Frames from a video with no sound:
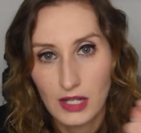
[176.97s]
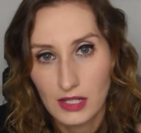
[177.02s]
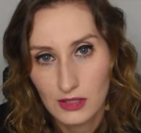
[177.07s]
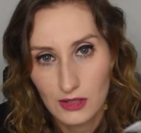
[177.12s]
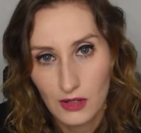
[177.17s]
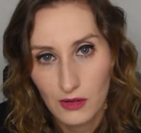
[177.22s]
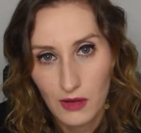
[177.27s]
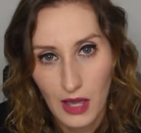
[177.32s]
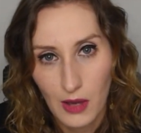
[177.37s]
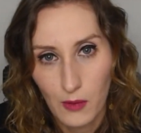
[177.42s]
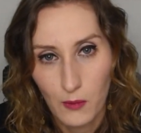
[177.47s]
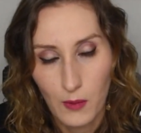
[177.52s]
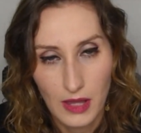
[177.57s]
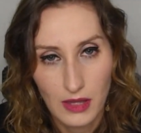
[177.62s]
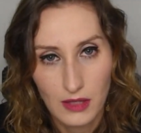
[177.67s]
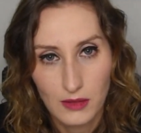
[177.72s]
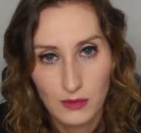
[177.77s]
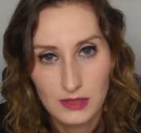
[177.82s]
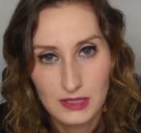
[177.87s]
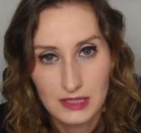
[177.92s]
didn't know how
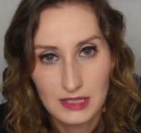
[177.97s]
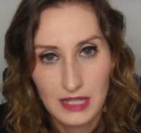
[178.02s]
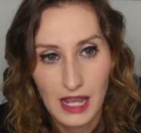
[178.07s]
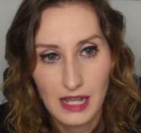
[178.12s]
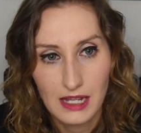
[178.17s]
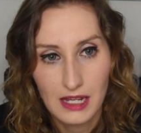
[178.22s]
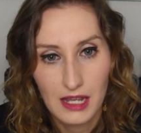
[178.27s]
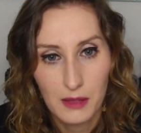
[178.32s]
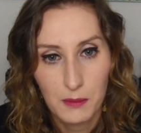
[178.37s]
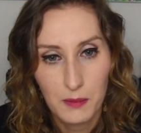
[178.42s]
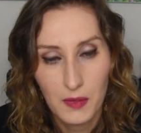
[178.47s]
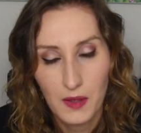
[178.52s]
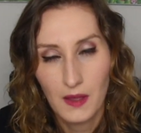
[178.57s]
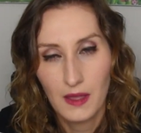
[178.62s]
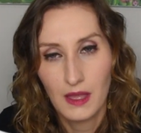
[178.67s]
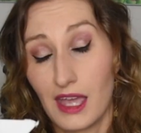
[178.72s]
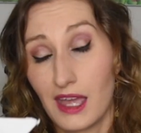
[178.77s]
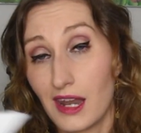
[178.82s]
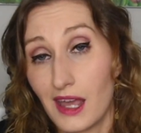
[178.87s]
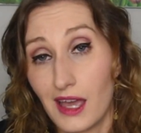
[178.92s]
well it would stand up,
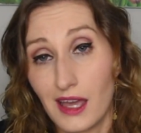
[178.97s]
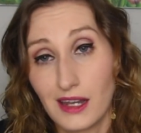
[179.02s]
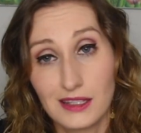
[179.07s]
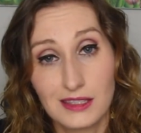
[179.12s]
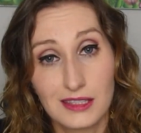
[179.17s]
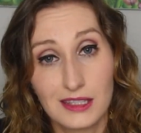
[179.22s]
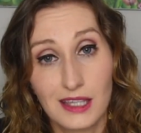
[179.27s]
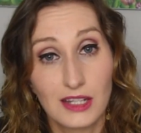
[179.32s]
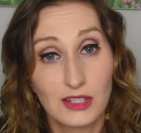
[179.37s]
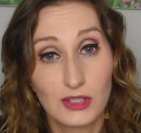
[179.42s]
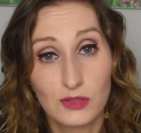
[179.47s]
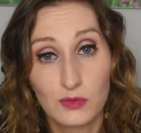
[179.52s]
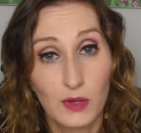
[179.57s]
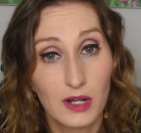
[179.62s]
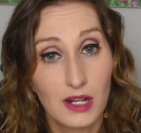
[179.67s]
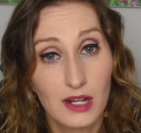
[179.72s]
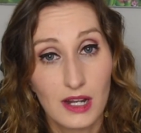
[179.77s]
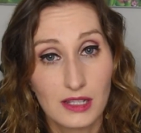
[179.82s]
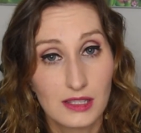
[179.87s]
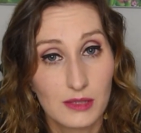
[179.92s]
and honestly I just
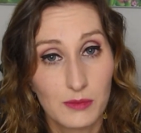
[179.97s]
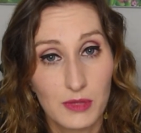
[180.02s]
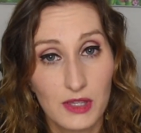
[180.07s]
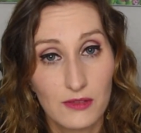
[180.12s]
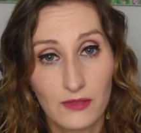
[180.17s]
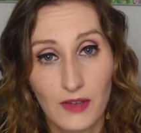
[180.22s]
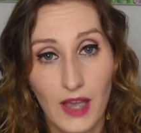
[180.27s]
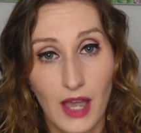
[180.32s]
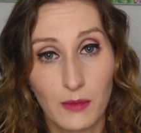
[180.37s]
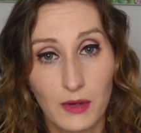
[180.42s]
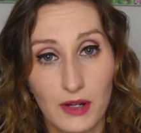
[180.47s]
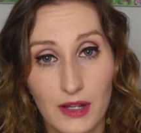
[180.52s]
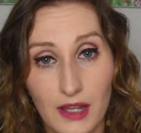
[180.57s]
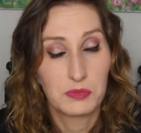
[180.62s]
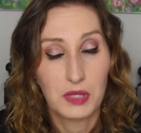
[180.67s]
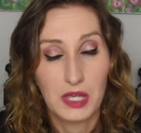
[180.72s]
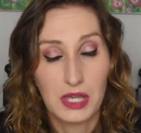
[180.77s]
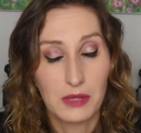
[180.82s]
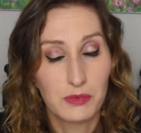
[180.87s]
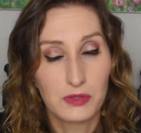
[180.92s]
wanted it to be fabric.
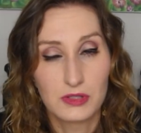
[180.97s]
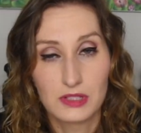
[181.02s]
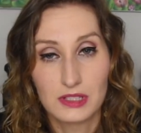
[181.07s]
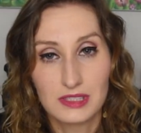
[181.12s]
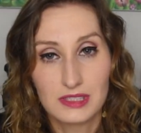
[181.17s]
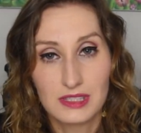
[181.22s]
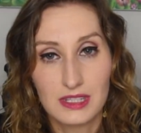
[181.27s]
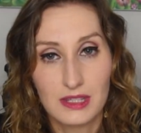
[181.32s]
Paper just